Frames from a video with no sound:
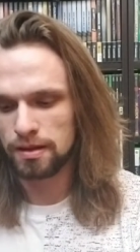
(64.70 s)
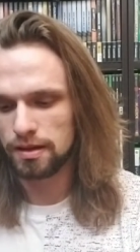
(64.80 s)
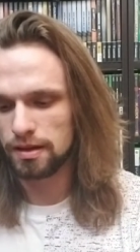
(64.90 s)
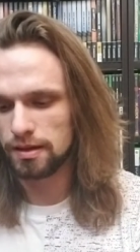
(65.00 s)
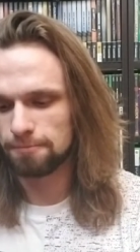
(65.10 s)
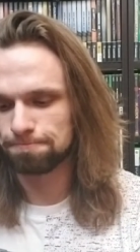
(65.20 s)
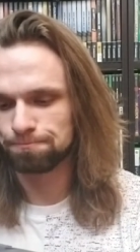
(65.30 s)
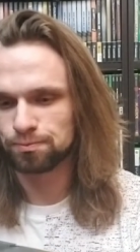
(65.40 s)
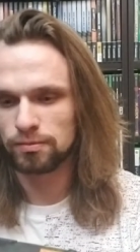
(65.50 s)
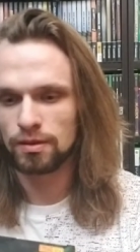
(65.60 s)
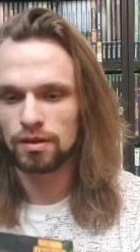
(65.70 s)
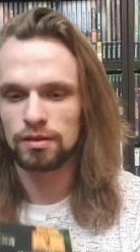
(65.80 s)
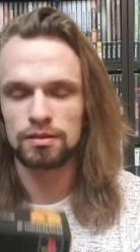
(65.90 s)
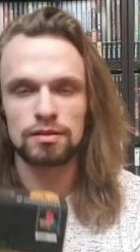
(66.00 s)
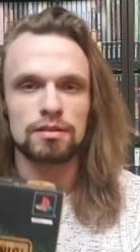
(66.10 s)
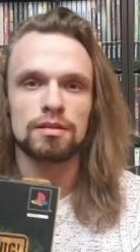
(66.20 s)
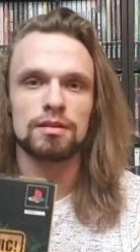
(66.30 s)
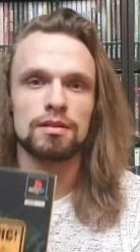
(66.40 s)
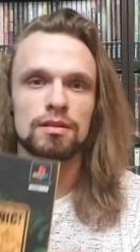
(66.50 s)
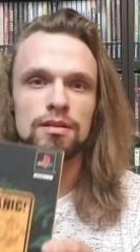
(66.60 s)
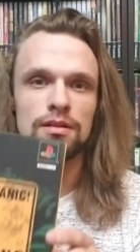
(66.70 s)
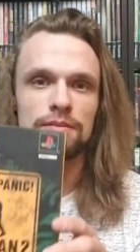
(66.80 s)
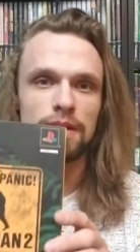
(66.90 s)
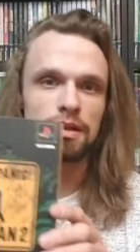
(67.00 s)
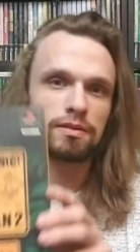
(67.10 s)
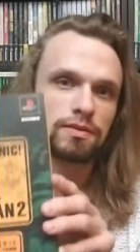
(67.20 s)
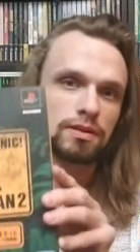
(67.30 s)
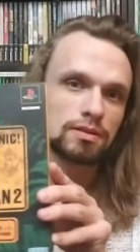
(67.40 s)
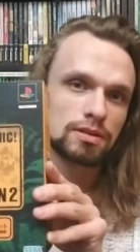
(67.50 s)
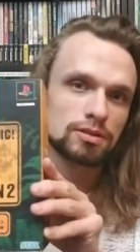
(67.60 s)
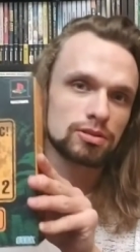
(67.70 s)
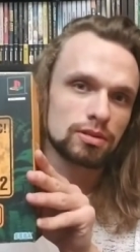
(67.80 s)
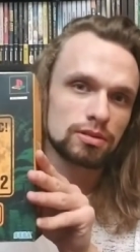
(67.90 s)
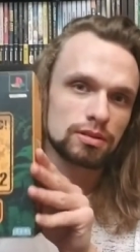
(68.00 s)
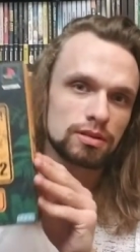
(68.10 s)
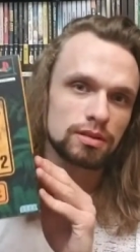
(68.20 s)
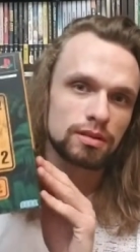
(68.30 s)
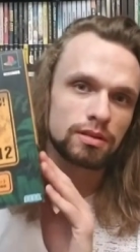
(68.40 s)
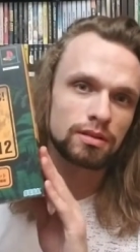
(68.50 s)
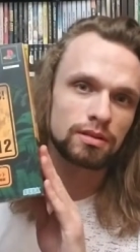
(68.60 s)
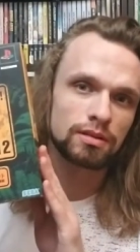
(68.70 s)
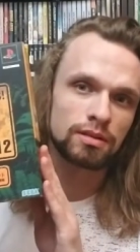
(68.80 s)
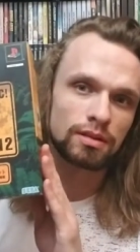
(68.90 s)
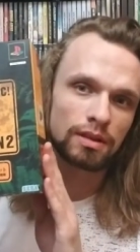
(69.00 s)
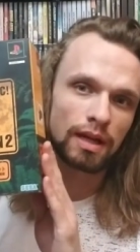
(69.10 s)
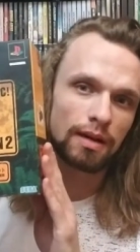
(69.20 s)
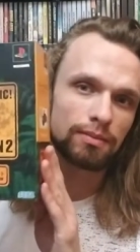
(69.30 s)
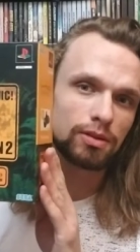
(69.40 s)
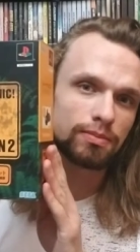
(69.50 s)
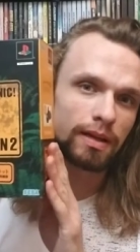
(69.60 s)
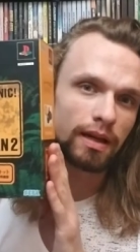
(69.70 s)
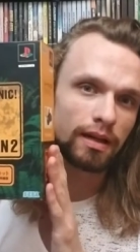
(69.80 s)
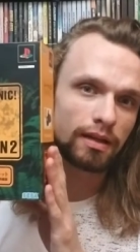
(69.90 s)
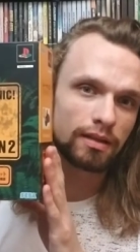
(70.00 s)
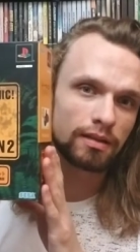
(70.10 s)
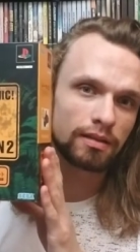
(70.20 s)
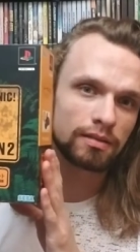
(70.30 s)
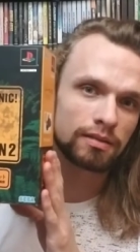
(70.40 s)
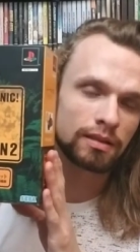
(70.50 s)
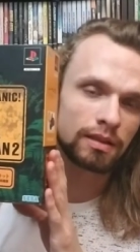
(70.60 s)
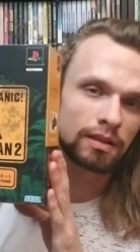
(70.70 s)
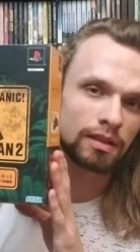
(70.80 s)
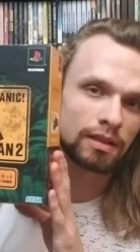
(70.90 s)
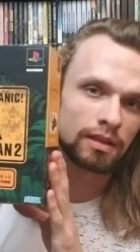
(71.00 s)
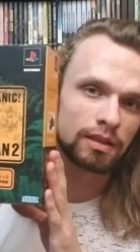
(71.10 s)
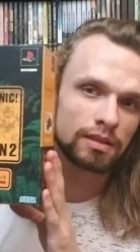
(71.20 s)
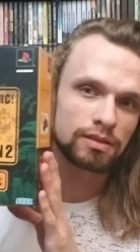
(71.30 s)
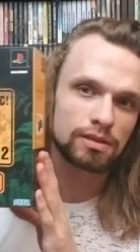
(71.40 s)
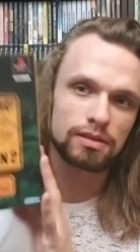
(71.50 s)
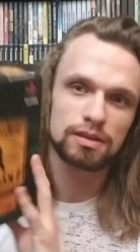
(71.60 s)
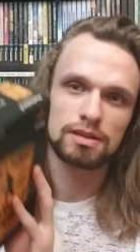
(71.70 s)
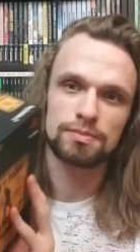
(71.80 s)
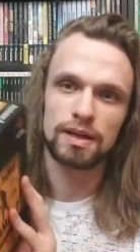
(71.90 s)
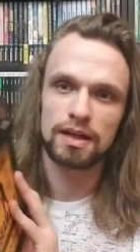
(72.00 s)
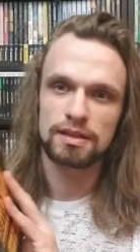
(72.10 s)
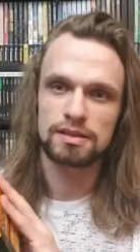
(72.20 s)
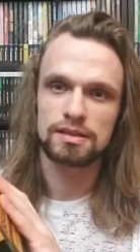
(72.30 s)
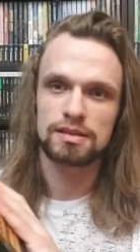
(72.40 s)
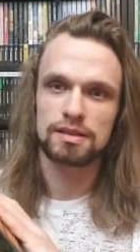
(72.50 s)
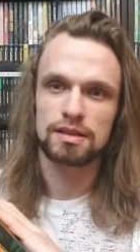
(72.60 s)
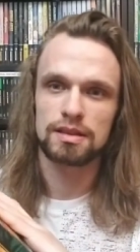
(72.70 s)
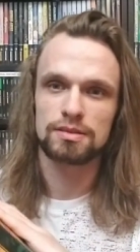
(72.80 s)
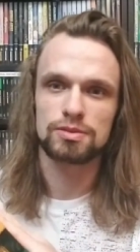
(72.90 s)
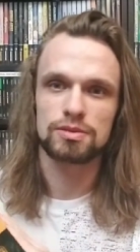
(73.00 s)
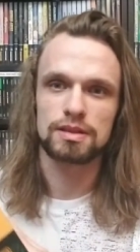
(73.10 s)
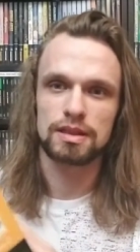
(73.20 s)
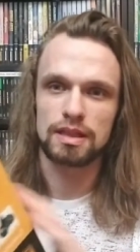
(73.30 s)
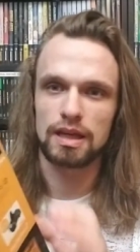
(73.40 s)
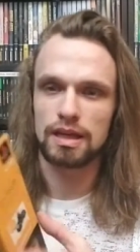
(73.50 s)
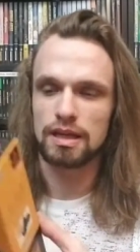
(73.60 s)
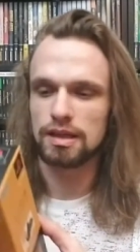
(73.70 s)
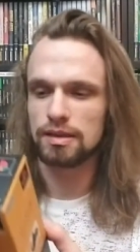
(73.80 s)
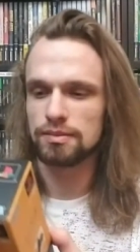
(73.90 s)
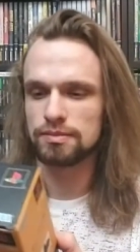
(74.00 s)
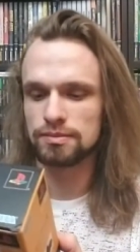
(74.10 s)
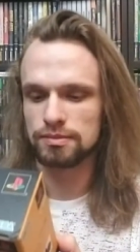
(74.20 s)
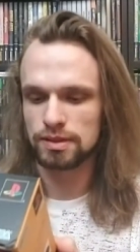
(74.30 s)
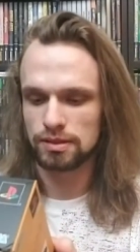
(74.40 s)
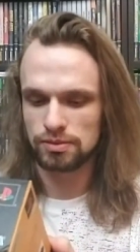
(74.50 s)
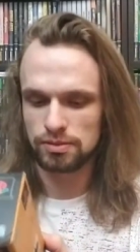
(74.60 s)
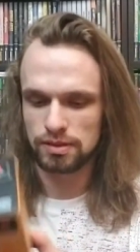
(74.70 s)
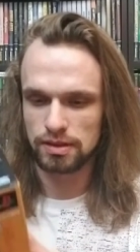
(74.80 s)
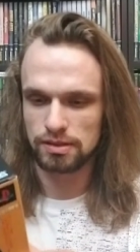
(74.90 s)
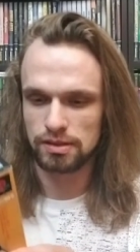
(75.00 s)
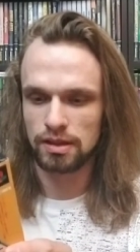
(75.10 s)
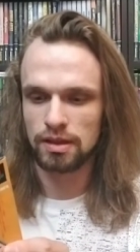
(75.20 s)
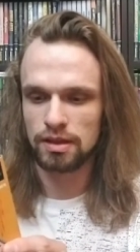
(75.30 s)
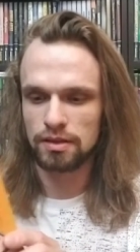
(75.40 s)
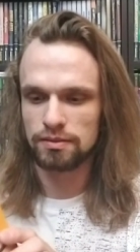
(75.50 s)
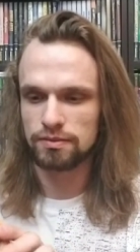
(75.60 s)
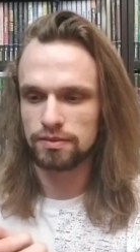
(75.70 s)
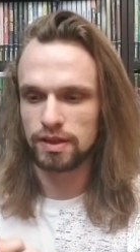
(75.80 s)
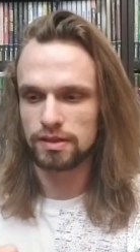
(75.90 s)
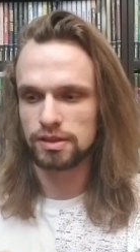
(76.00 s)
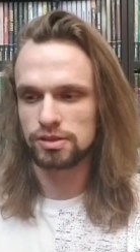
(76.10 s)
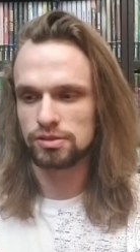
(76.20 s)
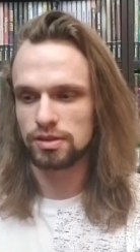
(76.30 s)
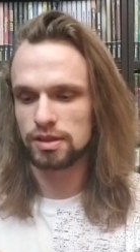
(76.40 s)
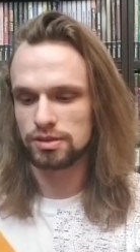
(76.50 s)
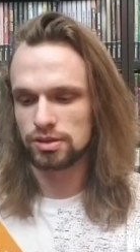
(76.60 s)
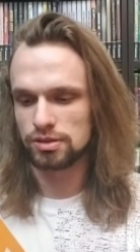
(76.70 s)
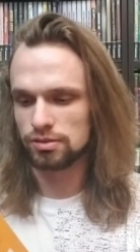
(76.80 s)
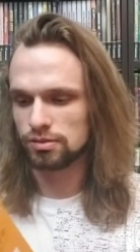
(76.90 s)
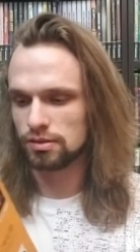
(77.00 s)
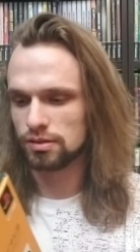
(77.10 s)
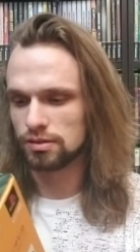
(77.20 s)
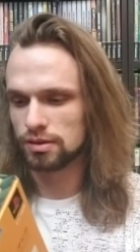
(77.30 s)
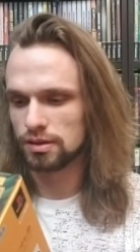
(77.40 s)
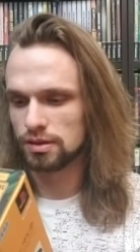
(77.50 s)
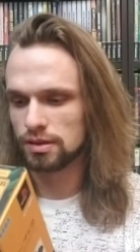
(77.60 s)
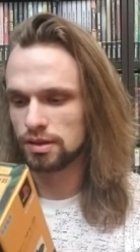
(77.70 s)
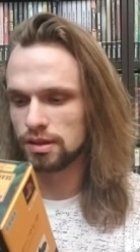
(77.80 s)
Um, microphone controller combo pack. So in this box, it comes with the game. Comes with this very strange controller.